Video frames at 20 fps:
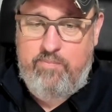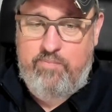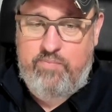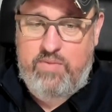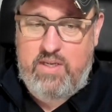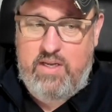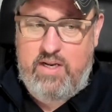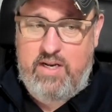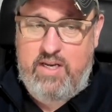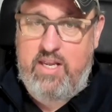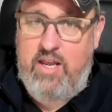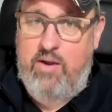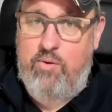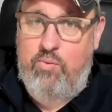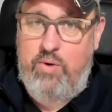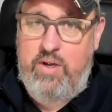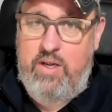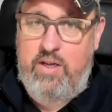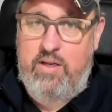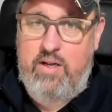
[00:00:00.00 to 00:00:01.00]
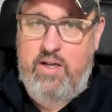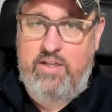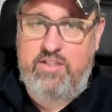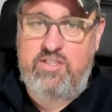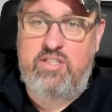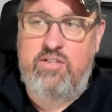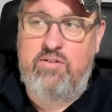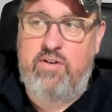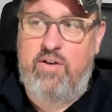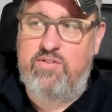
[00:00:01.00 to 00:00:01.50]
And I can't wait. I
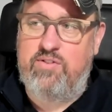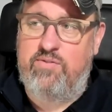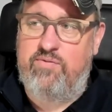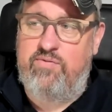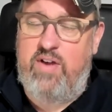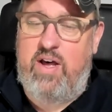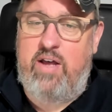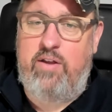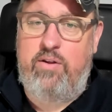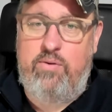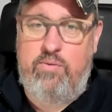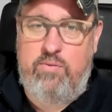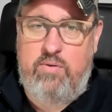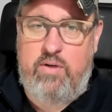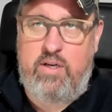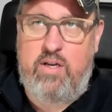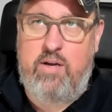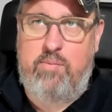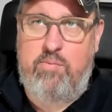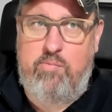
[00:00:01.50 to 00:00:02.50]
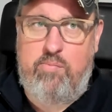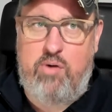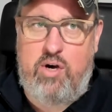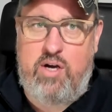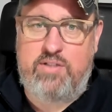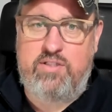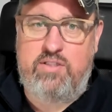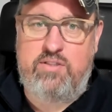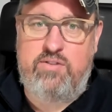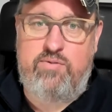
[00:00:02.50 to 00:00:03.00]
still have some value, a couple
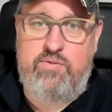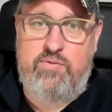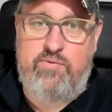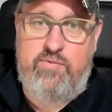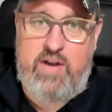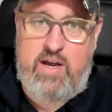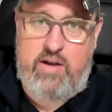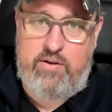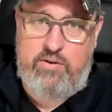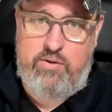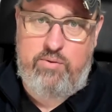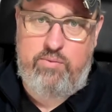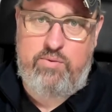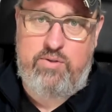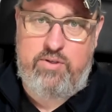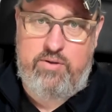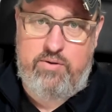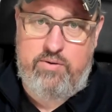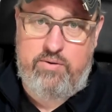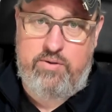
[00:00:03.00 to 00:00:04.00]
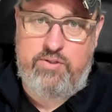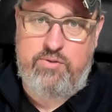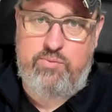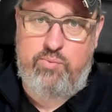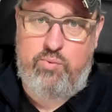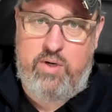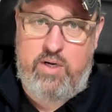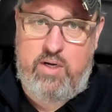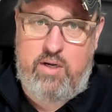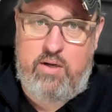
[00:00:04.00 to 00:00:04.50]
boxes for value tiered as
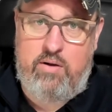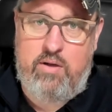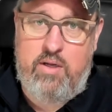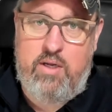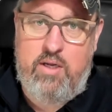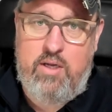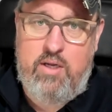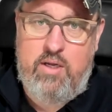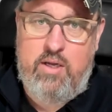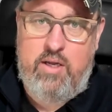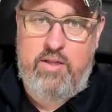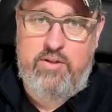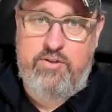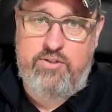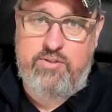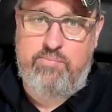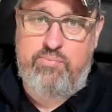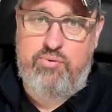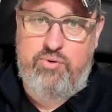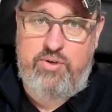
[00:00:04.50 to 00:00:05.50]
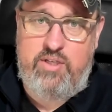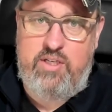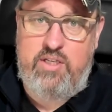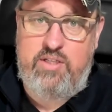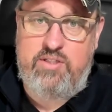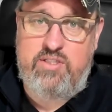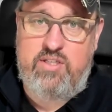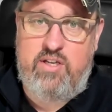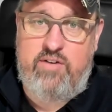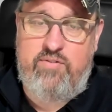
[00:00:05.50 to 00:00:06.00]
well. And there's some pretty
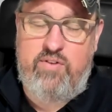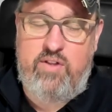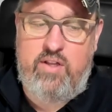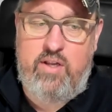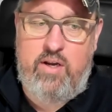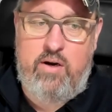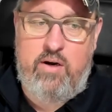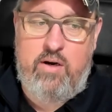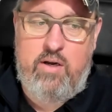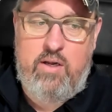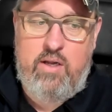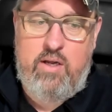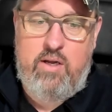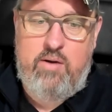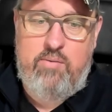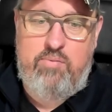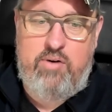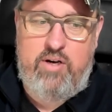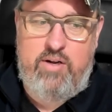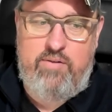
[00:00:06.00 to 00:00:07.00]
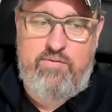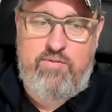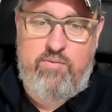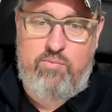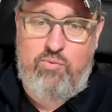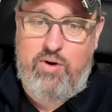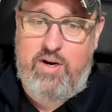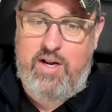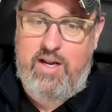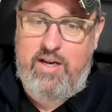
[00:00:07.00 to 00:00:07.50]
neat stuff in there. But
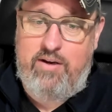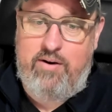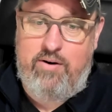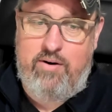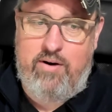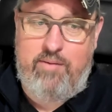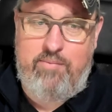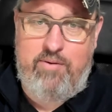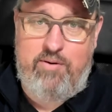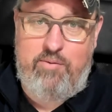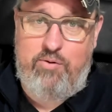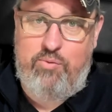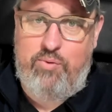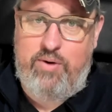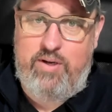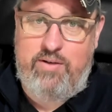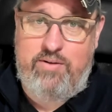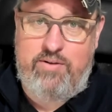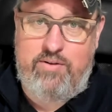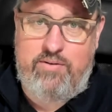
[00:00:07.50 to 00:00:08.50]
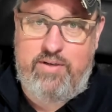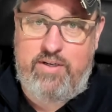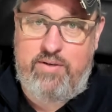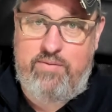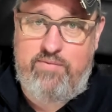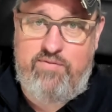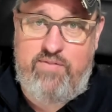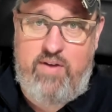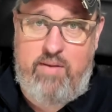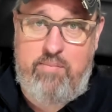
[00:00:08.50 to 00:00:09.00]
from what I hear, I'm going to be waiting until
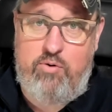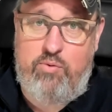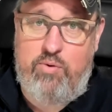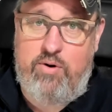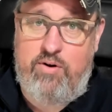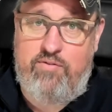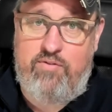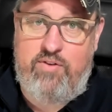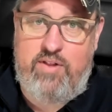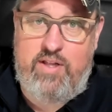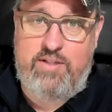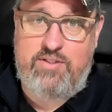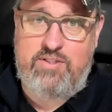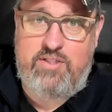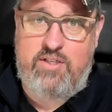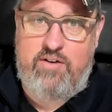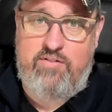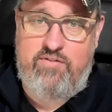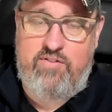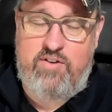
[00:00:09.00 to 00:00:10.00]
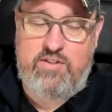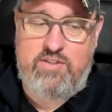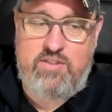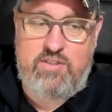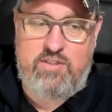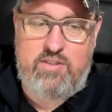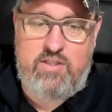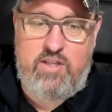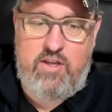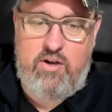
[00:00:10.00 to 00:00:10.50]
like February for that stuff,
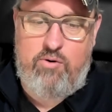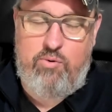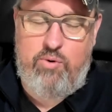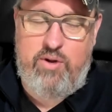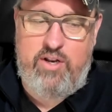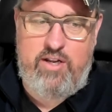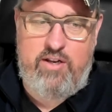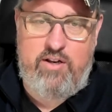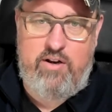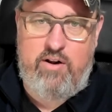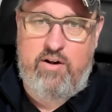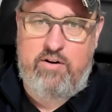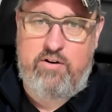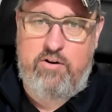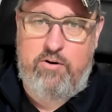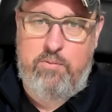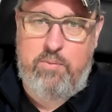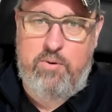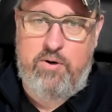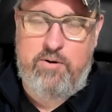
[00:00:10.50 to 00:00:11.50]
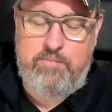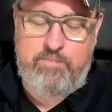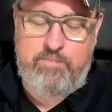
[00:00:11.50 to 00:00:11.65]
because they all went in October.